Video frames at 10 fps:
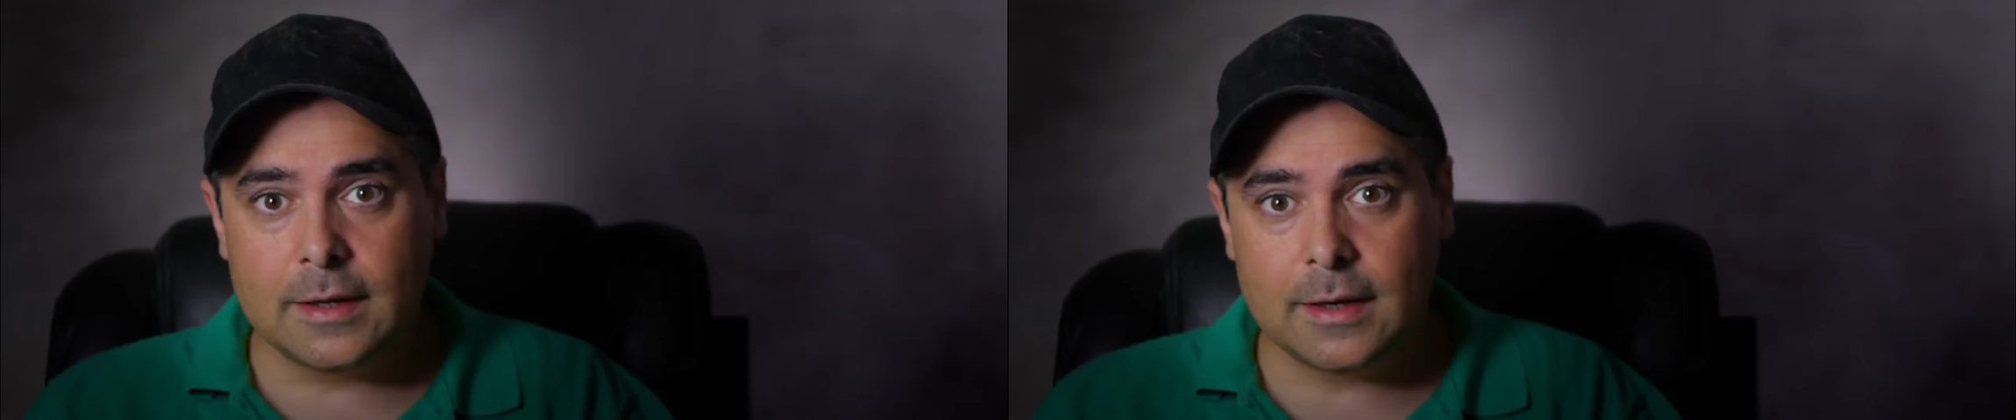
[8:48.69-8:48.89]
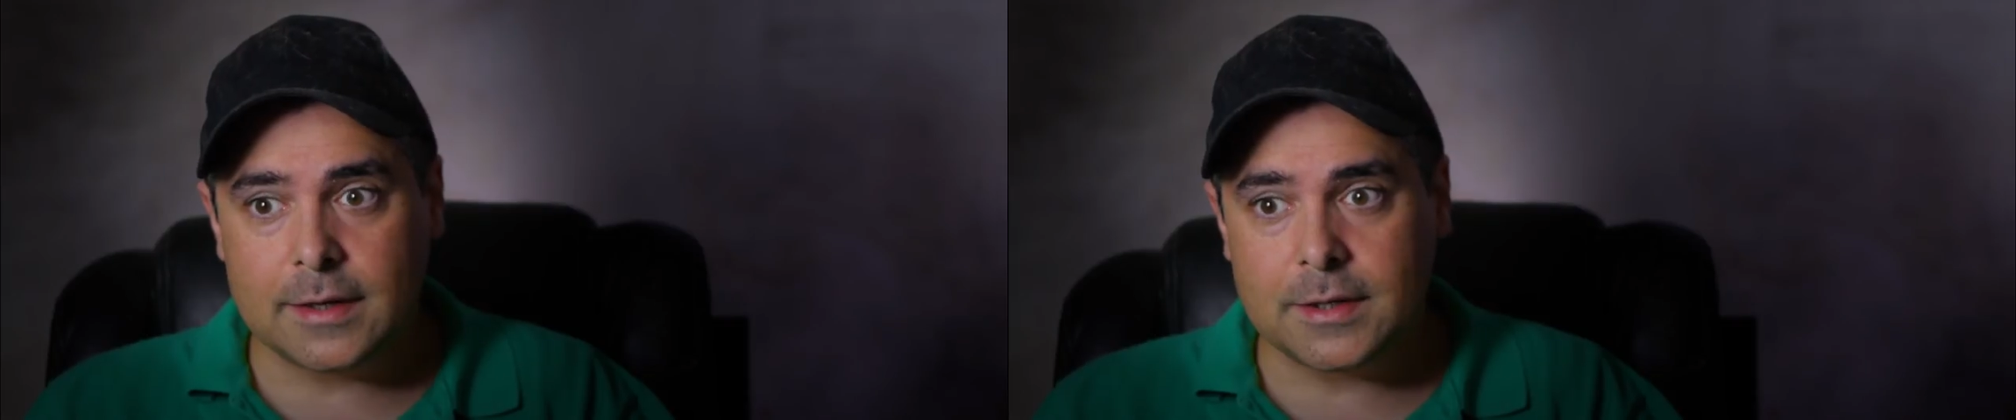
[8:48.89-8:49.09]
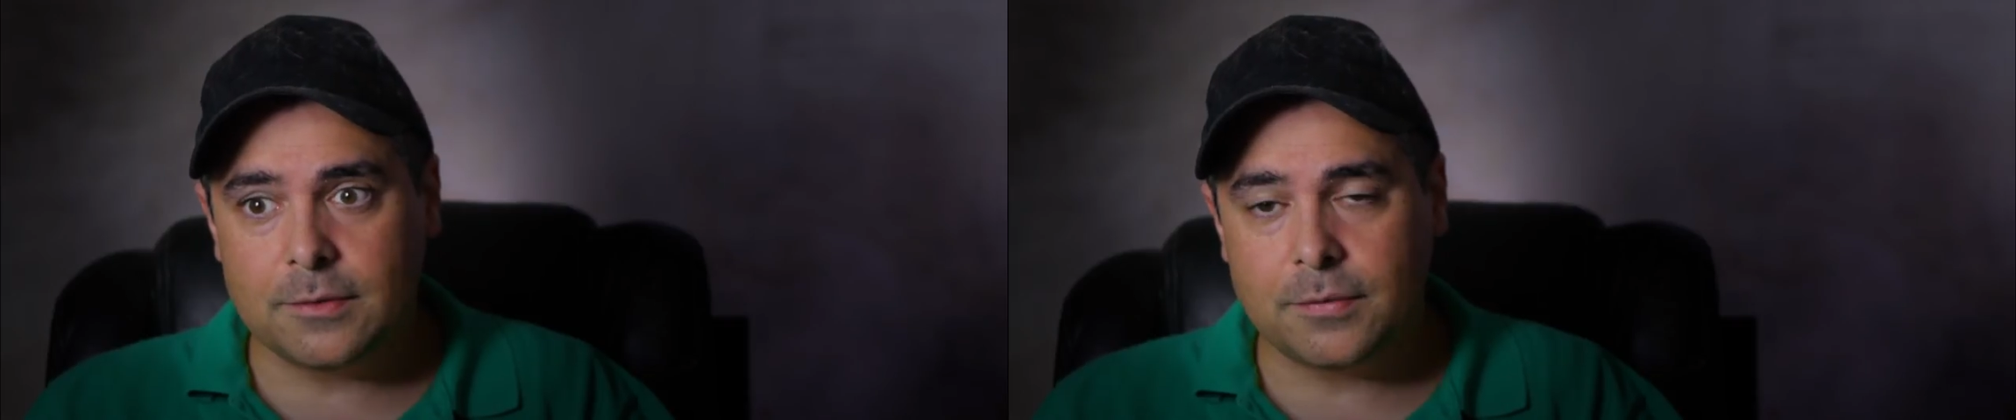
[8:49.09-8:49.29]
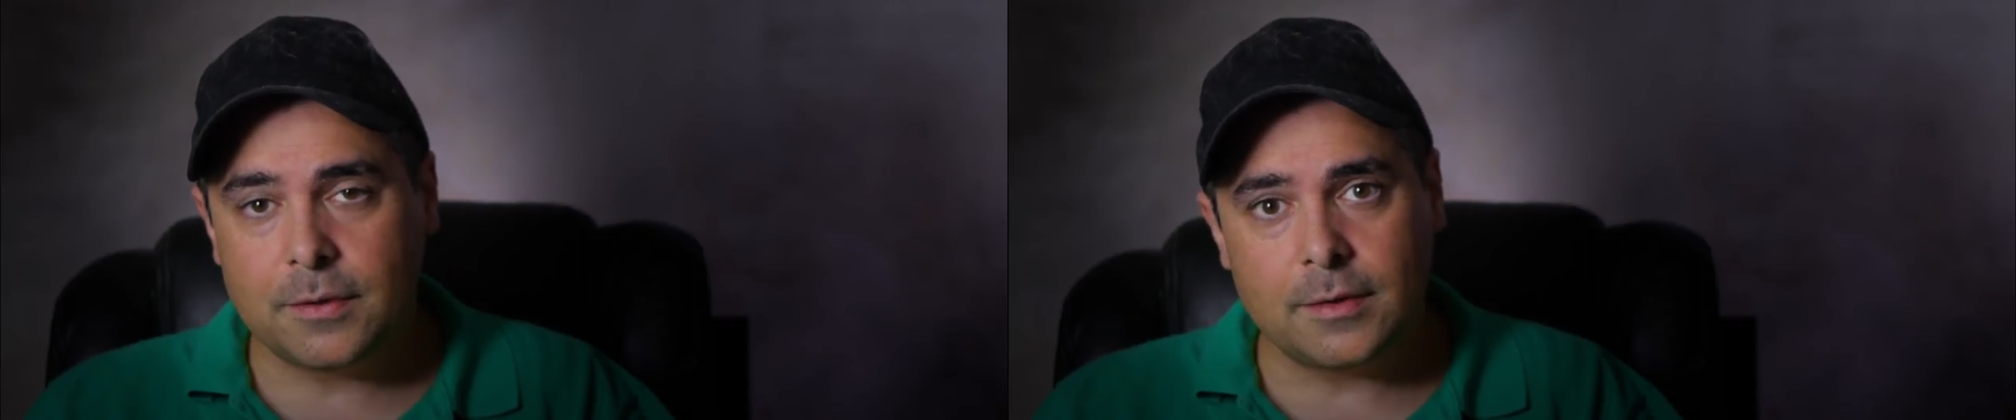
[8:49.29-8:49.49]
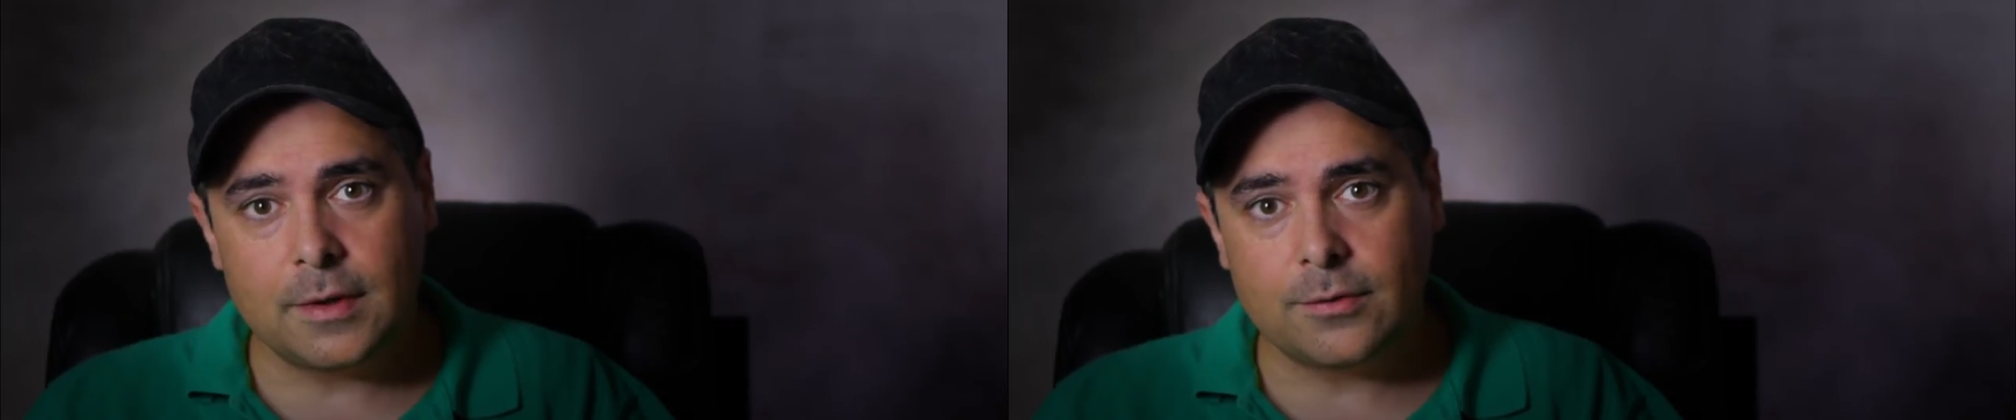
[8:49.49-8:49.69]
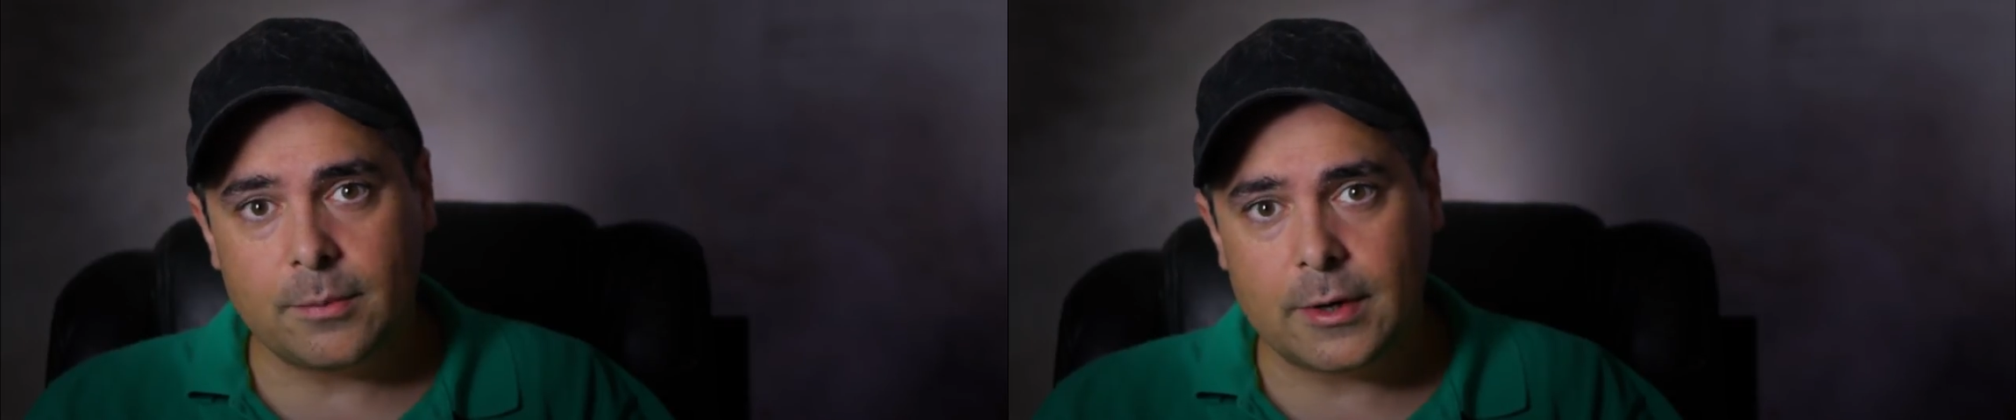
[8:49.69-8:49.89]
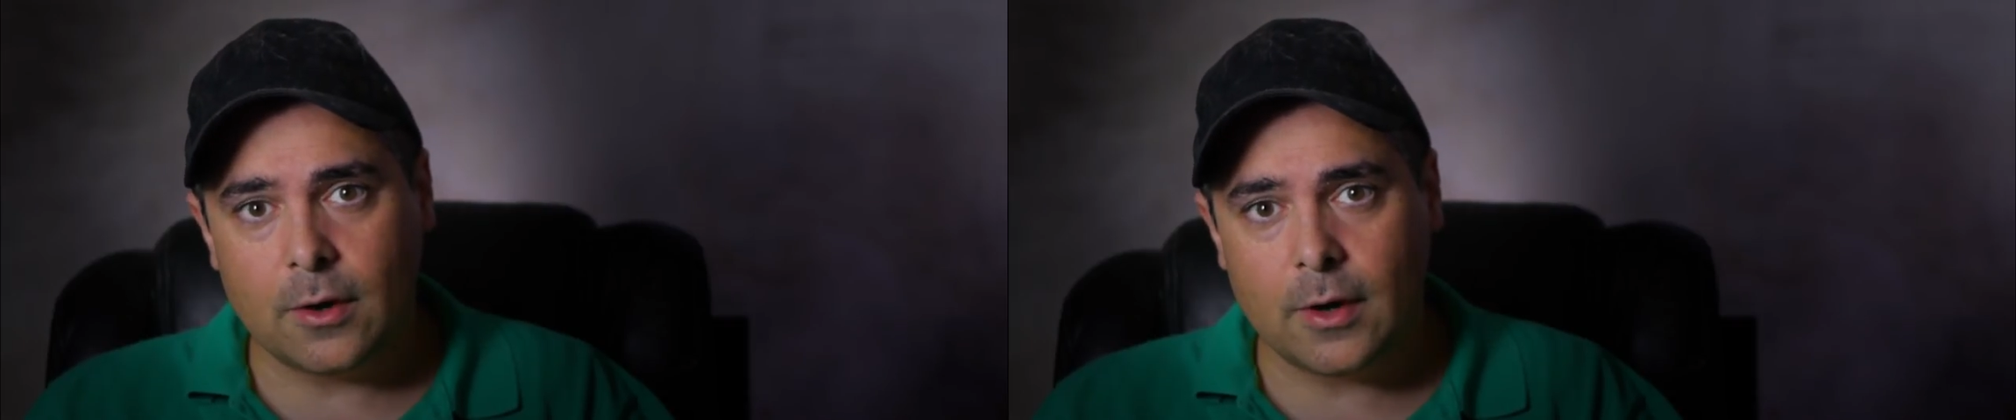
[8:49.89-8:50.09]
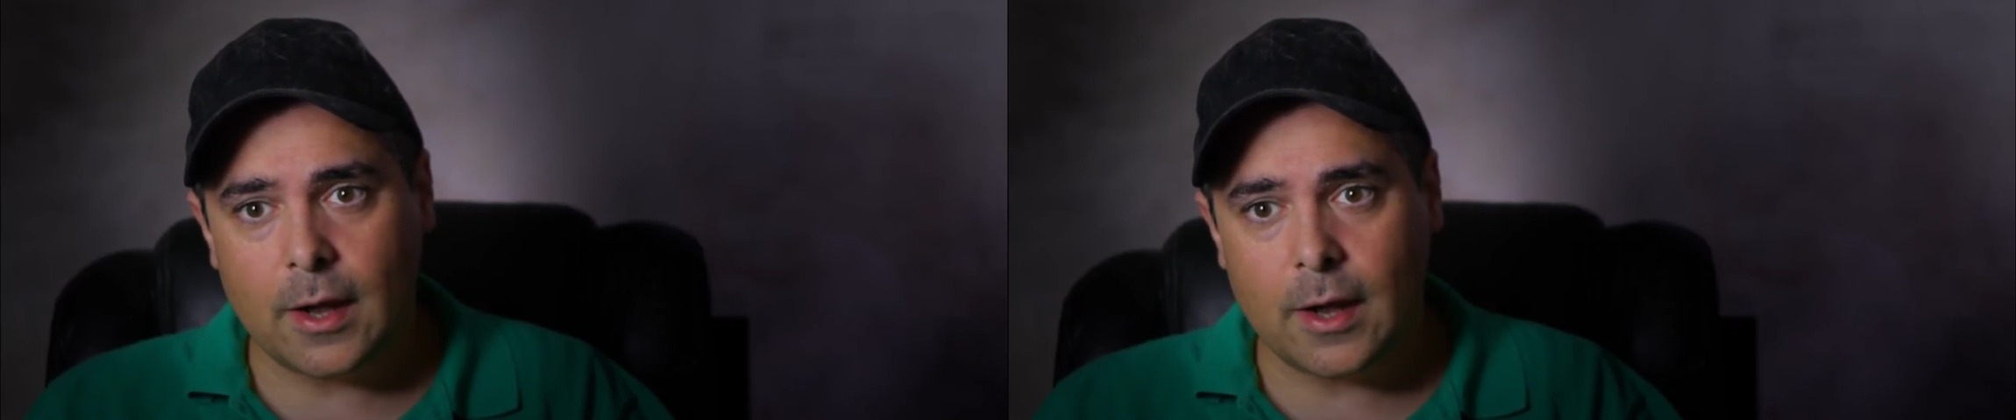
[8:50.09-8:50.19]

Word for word: 1950s. I mean, all,